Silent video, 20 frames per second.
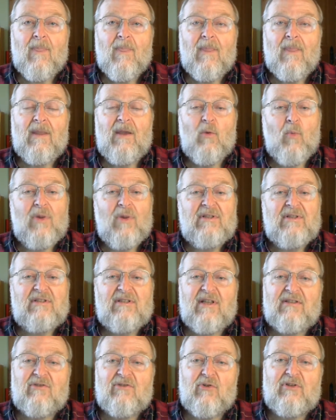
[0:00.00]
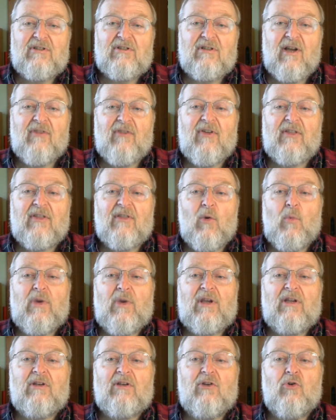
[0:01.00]
In one sense, there is nothing that we
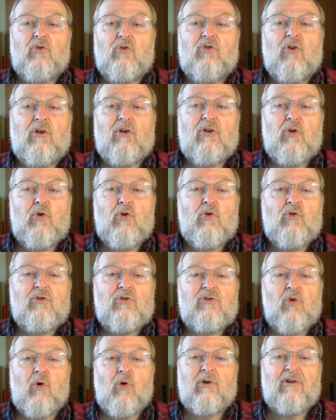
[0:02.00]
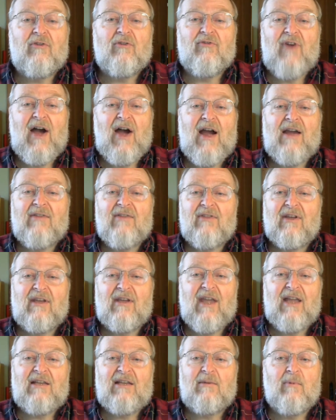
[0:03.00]
can do to lose or to find the
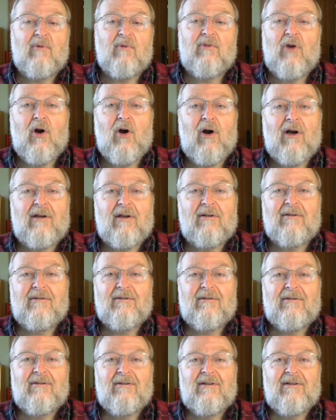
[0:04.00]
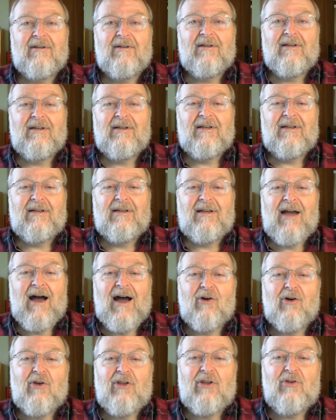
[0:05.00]
kingdom of God.
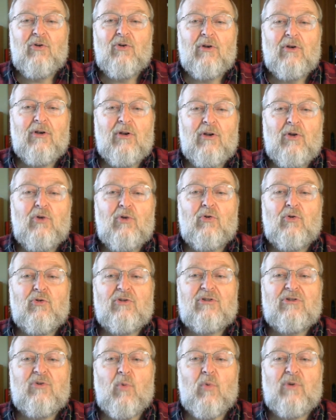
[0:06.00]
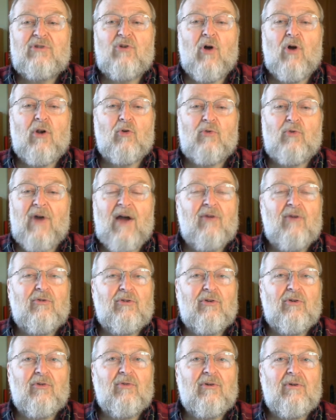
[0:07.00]
How can you lose what's all around
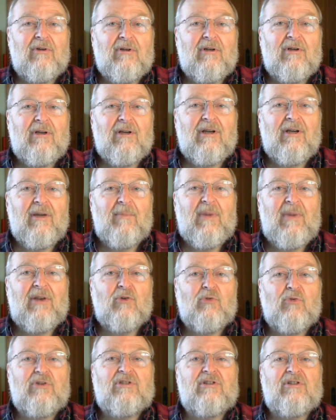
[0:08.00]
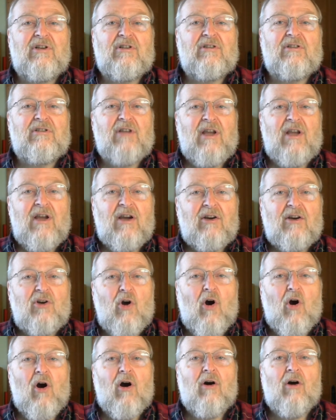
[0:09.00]
you? I mean, Christians
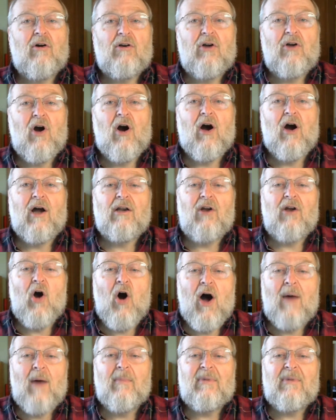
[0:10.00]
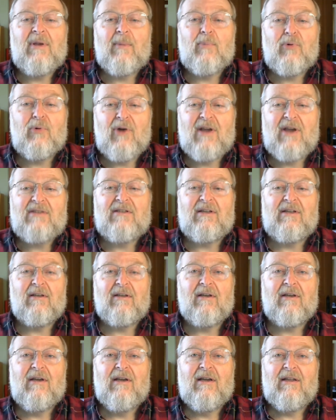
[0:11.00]
call God omnipresent.
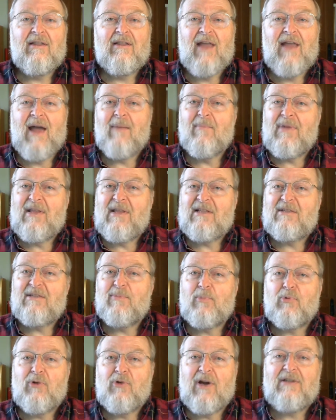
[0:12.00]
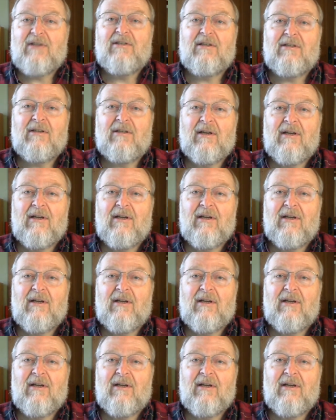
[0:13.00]
That means present